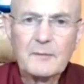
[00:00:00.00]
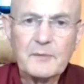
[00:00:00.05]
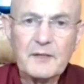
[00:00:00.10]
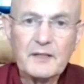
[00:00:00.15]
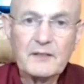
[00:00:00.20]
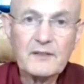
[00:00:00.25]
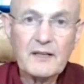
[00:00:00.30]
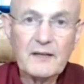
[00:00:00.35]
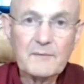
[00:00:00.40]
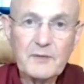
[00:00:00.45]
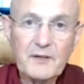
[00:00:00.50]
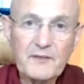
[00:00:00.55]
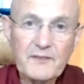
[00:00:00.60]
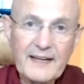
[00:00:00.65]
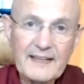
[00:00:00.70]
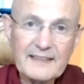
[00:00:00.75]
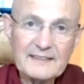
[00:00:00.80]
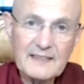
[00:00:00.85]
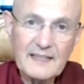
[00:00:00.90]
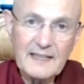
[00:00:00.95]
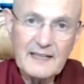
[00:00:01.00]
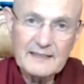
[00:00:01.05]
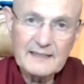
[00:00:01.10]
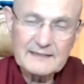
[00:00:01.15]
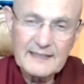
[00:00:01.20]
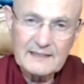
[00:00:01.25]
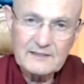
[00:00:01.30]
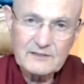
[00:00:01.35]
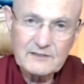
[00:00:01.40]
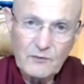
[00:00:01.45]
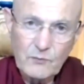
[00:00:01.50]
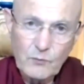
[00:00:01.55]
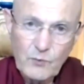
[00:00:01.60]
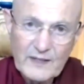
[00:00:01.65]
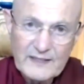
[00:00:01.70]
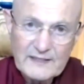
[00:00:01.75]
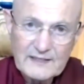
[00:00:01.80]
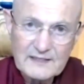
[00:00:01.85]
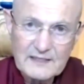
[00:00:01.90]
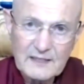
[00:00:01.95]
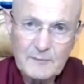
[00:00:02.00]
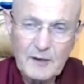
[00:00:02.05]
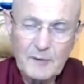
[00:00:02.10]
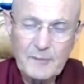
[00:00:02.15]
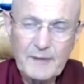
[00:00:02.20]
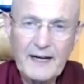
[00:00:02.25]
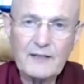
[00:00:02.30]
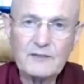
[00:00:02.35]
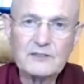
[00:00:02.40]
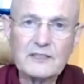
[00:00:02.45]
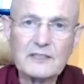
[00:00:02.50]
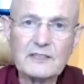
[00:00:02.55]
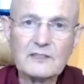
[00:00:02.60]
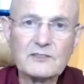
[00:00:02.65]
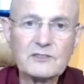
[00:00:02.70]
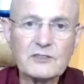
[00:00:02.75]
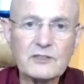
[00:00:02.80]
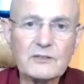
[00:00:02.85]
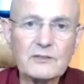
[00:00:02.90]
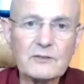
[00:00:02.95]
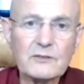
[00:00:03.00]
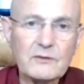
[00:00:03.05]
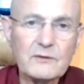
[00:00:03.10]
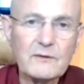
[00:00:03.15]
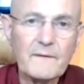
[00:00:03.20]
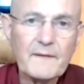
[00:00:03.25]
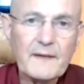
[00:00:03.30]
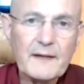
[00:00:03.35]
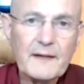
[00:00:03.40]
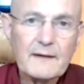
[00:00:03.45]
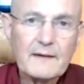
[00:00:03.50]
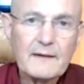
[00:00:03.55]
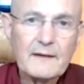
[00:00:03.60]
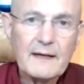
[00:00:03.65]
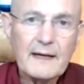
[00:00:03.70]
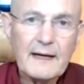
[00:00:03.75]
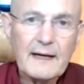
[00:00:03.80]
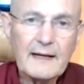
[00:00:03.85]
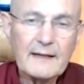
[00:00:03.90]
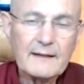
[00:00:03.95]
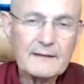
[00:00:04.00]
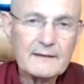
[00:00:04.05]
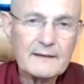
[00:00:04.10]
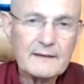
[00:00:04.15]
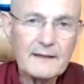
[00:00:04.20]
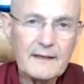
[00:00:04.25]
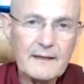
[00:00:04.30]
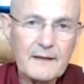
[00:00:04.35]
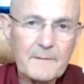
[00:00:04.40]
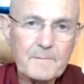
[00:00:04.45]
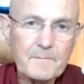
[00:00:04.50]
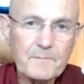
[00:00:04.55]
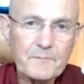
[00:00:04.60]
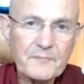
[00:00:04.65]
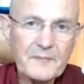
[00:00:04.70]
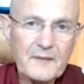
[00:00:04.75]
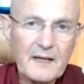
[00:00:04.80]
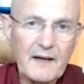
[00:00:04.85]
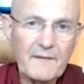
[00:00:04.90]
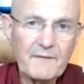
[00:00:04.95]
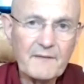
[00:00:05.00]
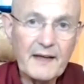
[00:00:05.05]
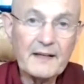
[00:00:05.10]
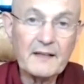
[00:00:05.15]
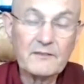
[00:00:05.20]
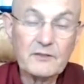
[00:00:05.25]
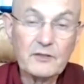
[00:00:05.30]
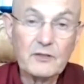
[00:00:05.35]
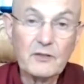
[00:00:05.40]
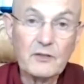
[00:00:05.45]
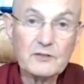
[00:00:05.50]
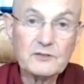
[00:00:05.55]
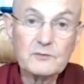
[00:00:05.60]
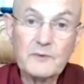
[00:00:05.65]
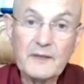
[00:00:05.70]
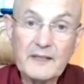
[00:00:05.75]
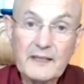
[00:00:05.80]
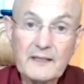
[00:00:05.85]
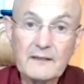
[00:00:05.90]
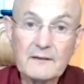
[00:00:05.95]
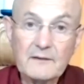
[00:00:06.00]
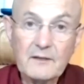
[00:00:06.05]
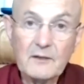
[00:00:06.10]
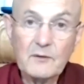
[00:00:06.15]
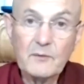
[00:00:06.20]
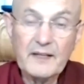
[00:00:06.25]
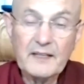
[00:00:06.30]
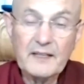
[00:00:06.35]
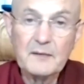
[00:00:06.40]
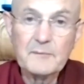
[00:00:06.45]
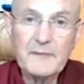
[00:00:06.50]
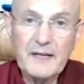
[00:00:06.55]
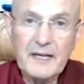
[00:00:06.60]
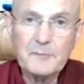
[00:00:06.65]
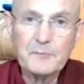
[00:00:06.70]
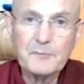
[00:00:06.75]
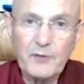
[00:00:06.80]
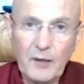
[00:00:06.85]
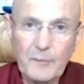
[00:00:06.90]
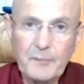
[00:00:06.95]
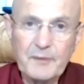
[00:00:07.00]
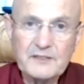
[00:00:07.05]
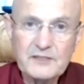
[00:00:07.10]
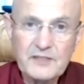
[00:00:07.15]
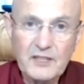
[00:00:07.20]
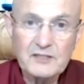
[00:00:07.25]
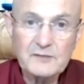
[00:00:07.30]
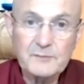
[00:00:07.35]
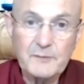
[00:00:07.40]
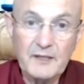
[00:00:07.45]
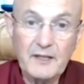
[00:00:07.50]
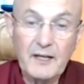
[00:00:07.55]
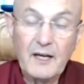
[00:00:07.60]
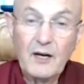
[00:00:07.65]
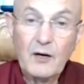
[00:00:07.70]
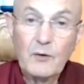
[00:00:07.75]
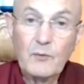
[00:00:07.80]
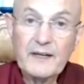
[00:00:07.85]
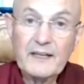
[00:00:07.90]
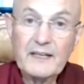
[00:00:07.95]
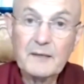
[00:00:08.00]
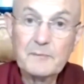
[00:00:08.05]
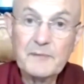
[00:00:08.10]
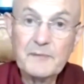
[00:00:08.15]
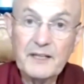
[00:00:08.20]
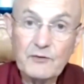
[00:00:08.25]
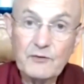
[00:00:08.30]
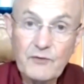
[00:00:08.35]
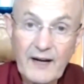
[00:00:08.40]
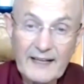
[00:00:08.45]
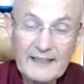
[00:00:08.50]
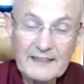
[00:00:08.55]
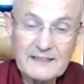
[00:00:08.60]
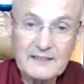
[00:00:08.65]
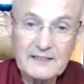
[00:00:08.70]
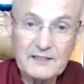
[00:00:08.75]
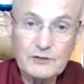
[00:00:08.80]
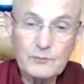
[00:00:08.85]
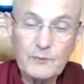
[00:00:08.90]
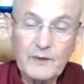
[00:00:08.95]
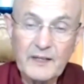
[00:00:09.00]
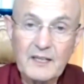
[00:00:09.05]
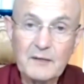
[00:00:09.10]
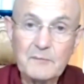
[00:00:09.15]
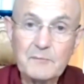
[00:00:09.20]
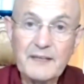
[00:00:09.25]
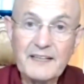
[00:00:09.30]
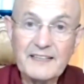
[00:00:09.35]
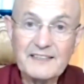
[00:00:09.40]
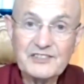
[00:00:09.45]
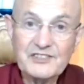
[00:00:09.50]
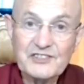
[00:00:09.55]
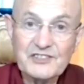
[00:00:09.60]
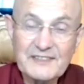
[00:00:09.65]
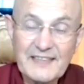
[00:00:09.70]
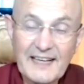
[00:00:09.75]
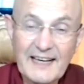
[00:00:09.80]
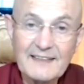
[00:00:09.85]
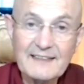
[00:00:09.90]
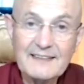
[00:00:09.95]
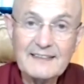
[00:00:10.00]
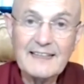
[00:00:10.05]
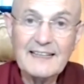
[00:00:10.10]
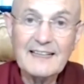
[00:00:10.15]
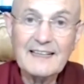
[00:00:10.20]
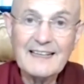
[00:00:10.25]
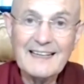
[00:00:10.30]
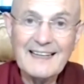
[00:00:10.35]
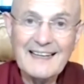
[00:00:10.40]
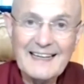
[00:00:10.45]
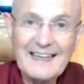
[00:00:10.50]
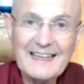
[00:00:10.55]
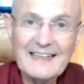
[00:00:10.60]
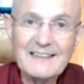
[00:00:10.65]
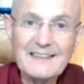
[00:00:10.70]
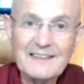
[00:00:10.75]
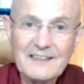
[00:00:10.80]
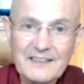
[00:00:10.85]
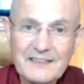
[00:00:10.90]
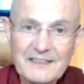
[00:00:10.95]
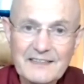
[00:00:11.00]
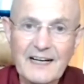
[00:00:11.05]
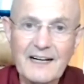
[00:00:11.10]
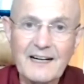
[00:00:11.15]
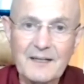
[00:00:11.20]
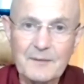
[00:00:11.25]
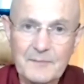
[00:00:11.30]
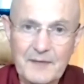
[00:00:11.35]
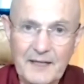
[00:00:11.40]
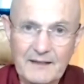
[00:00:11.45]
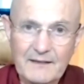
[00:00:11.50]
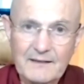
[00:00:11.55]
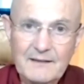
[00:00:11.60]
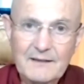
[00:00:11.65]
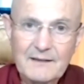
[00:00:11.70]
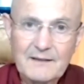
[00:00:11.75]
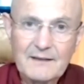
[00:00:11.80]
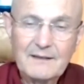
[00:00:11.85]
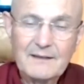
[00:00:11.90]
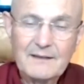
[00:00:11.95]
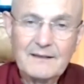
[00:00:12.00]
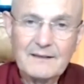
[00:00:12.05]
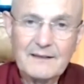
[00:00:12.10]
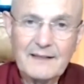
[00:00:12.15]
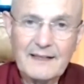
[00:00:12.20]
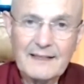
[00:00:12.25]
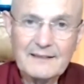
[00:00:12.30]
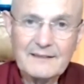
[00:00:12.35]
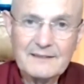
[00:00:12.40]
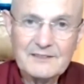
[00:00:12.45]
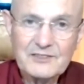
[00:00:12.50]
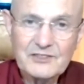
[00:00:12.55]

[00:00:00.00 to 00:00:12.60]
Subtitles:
But there's a sense of wisdom about it too. And then of course we can make proper judgment. We can be righteous. We can be standing in the Dhamma, right?